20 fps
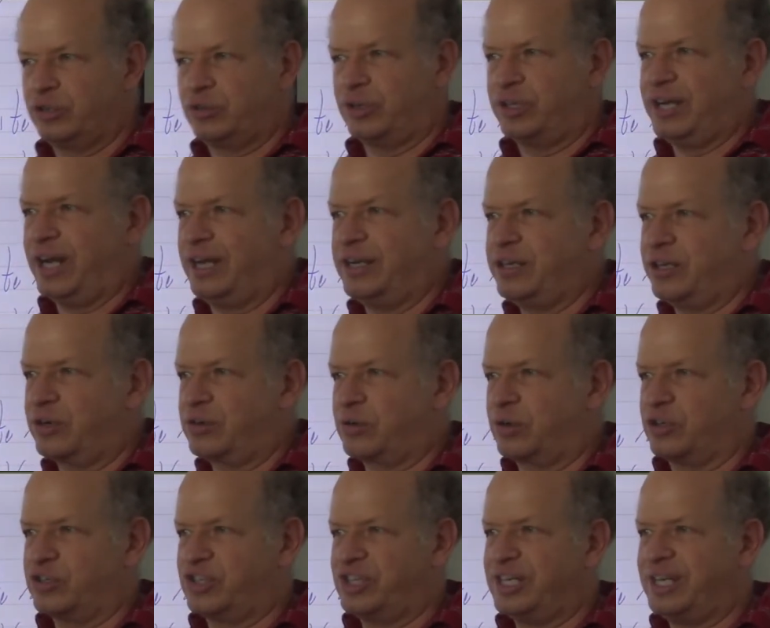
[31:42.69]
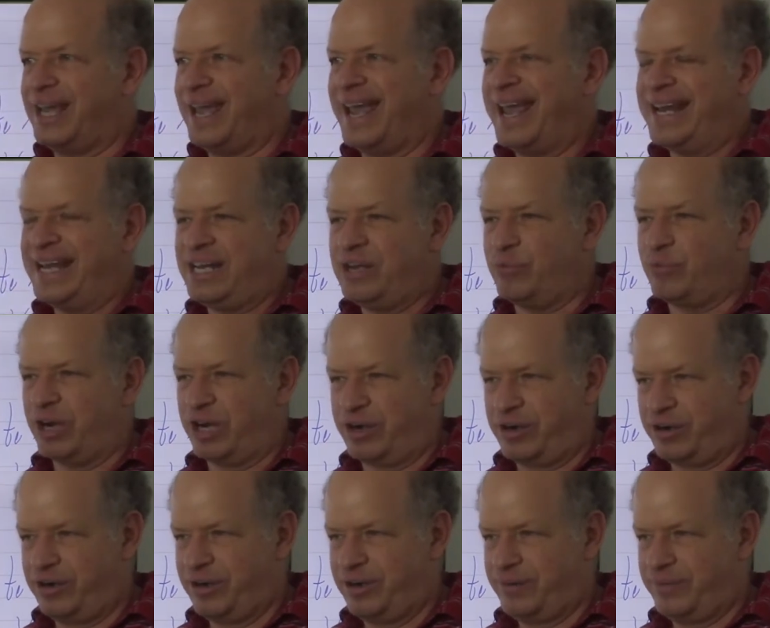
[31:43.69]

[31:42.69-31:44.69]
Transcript: to an undercrossing anywhere.